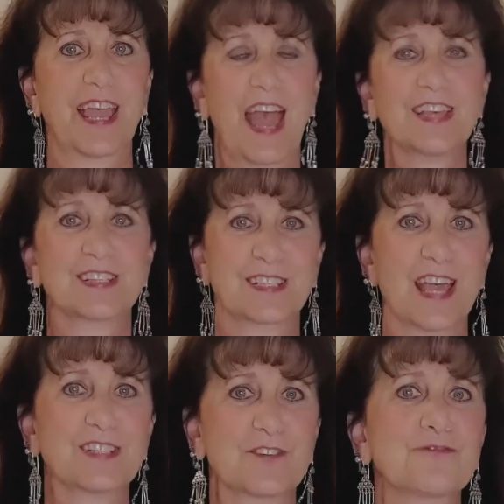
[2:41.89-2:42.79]
as
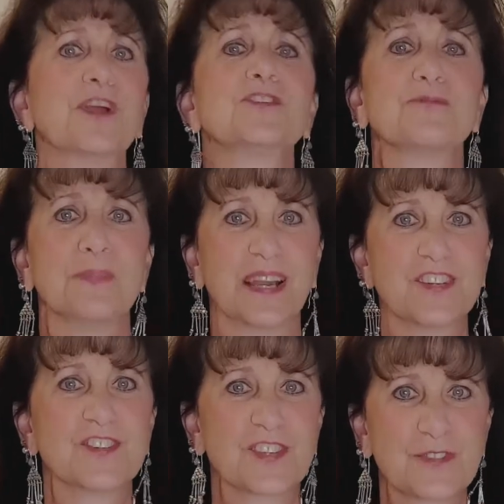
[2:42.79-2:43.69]
a friend of mine
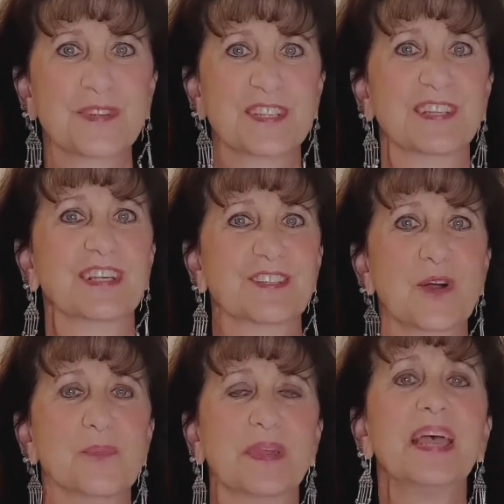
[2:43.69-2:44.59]
just recently
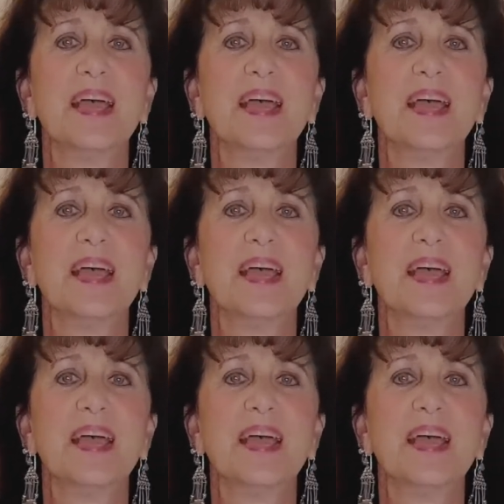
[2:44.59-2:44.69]
told me,